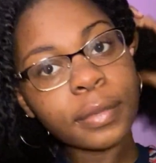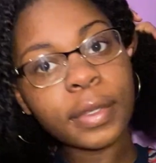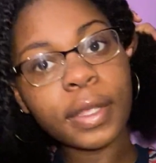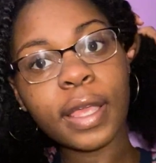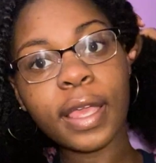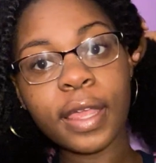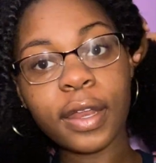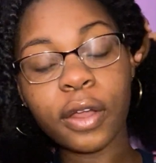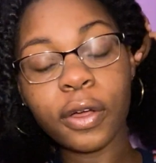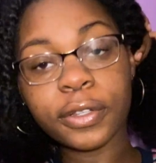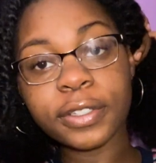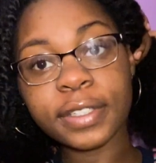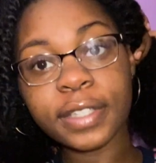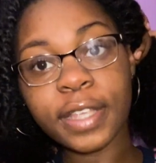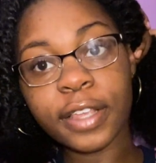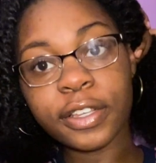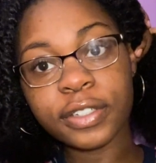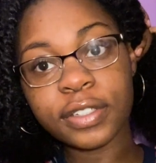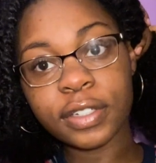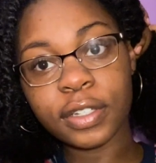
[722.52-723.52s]
and I'll
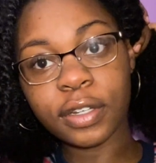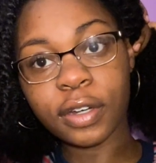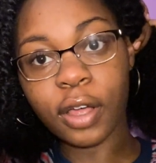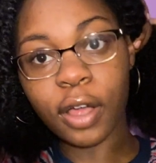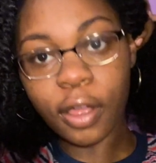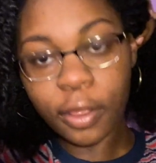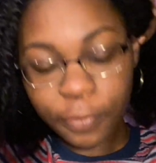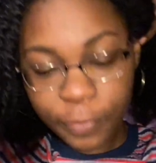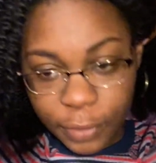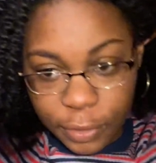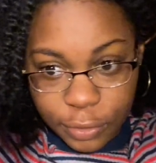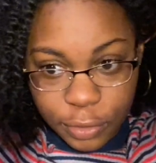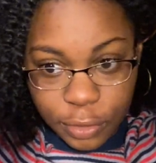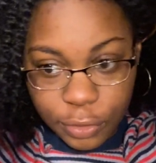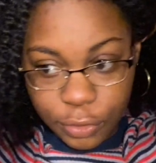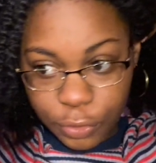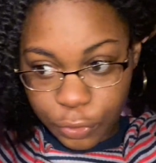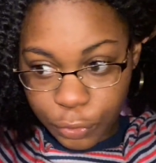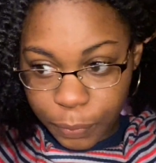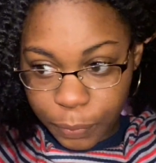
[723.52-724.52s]
section it off into
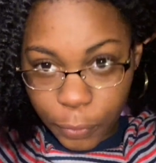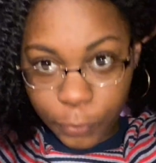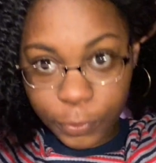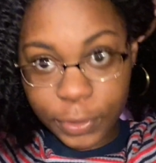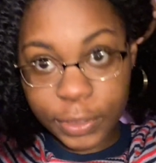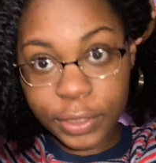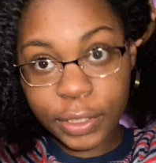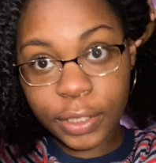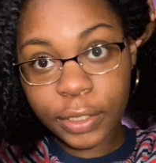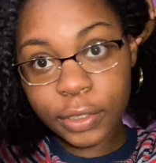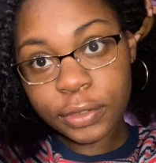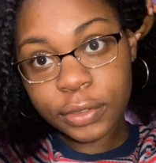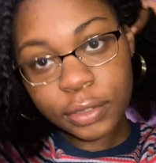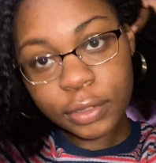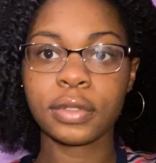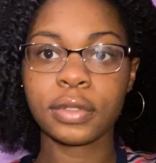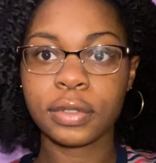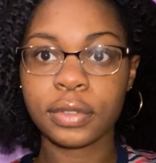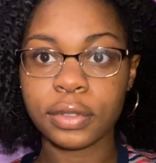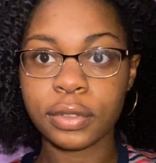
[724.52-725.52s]
2 ponytails.
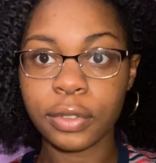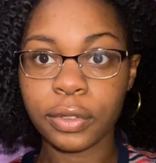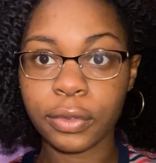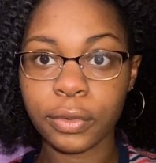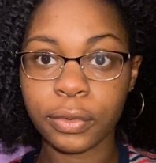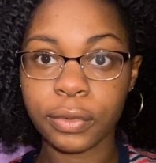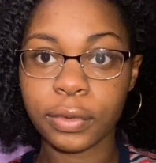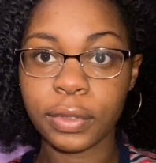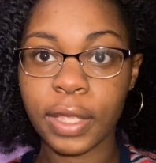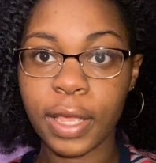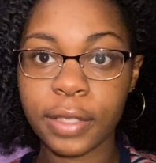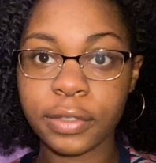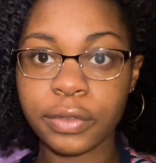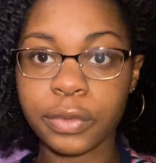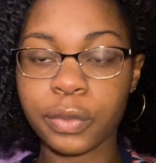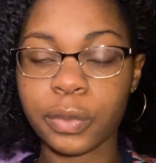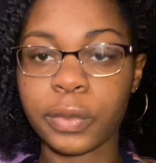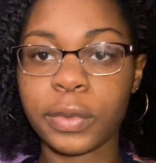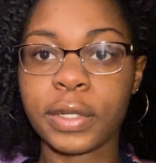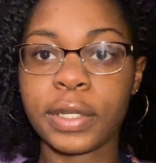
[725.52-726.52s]
So that's
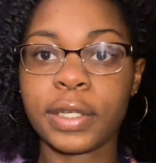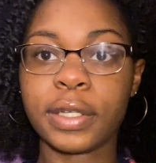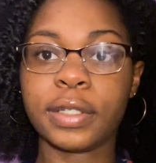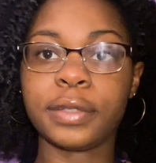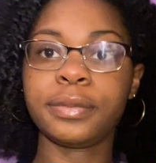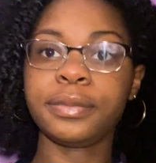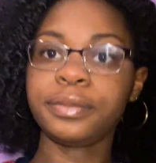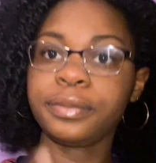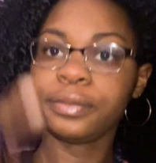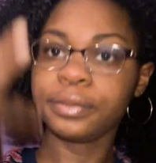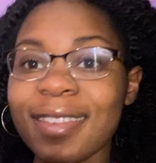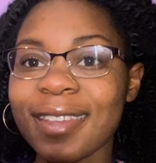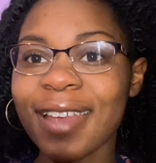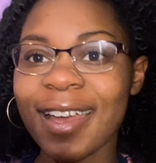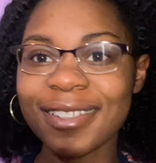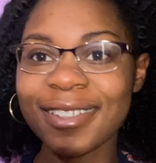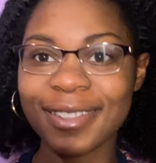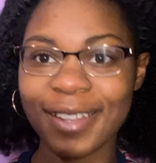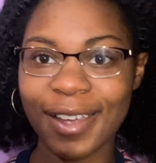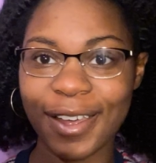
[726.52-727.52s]
one,
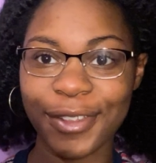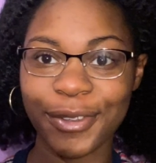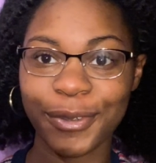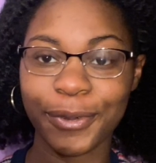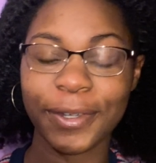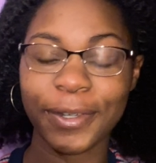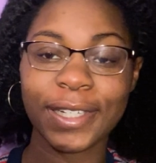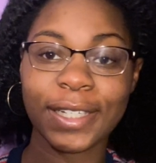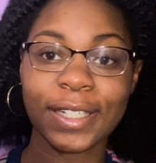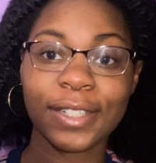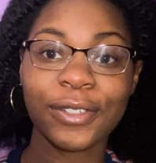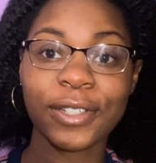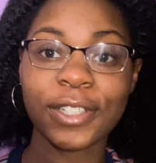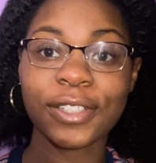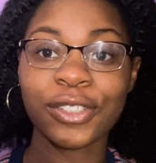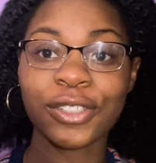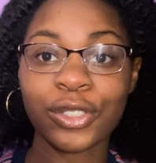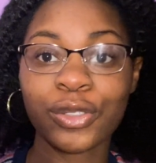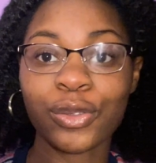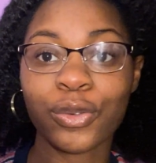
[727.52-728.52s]
that's the other one, and you can
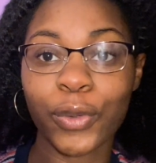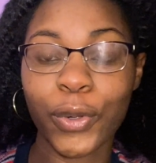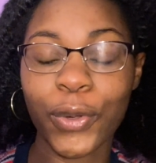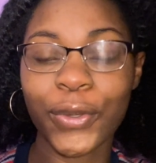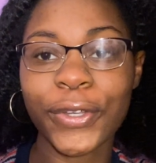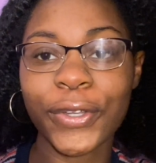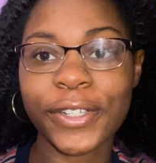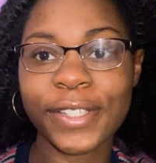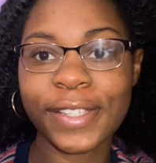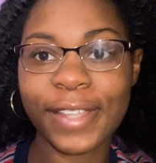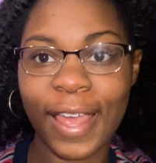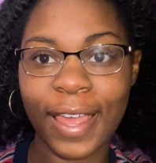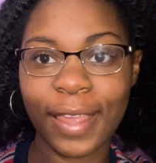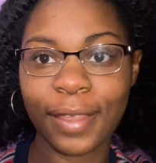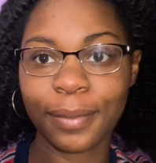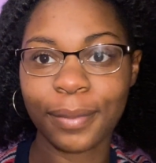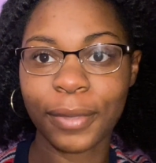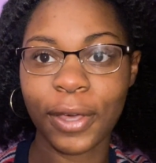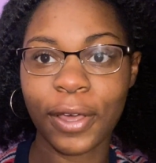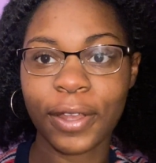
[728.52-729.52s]
just throw your
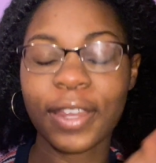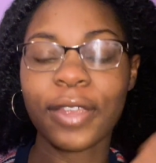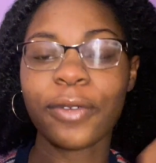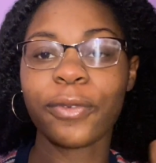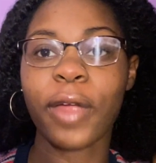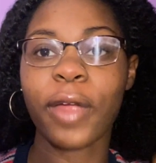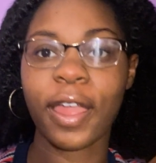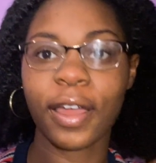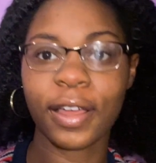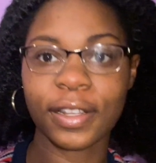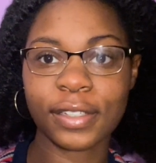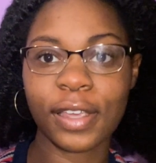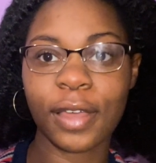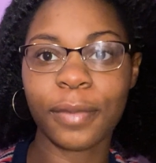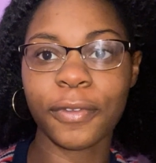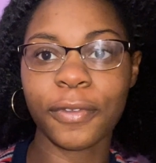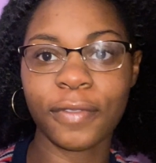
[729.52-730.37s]
satin bonnet right on top of